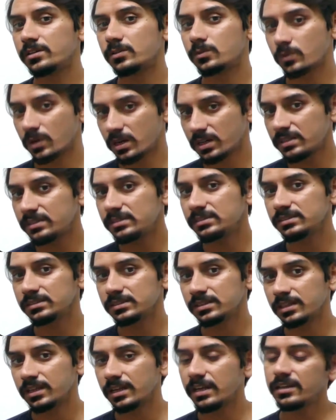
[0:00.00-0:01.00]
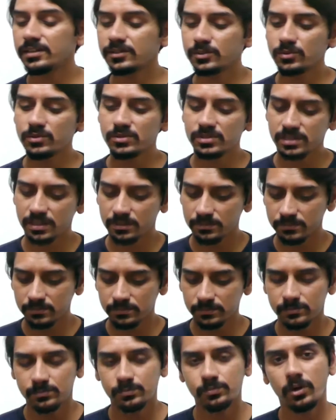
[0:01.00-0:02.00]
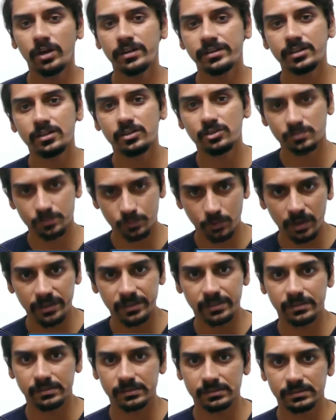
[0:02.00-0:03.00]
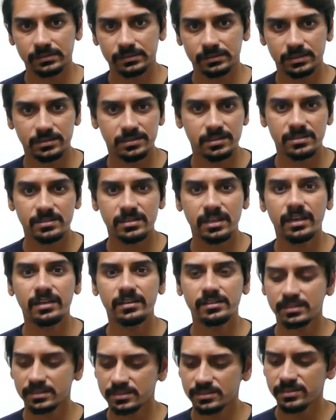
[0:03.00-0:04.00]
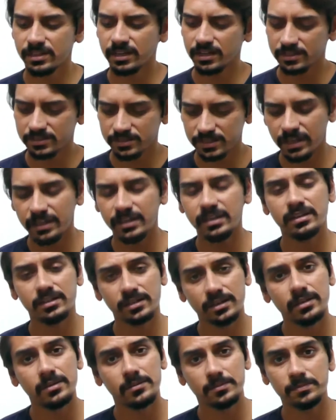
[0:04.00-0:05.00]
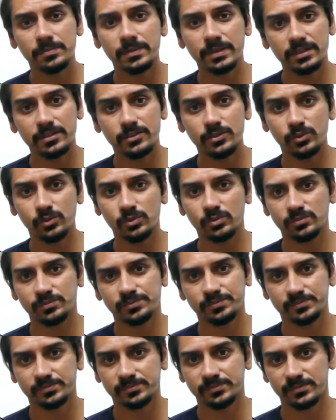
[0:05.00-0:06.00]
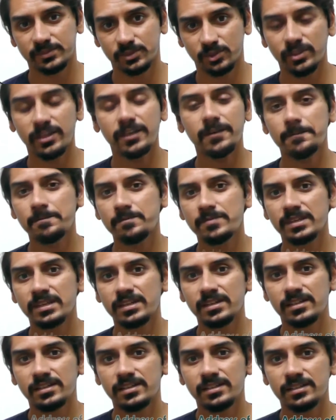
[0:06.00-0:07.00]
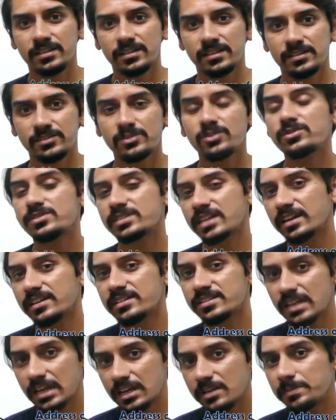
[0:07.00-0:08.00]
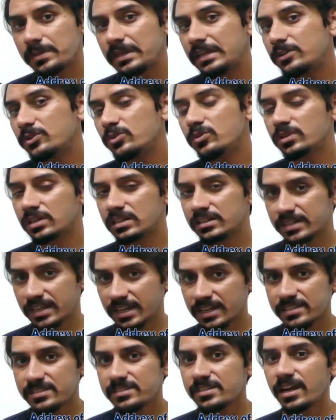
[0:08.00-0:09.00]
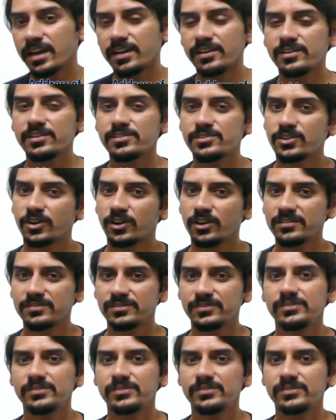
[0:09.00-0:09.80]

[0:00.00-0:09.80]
1 into some pointer to pointer. It's just like static p2. Okay, so static p2 contains the address of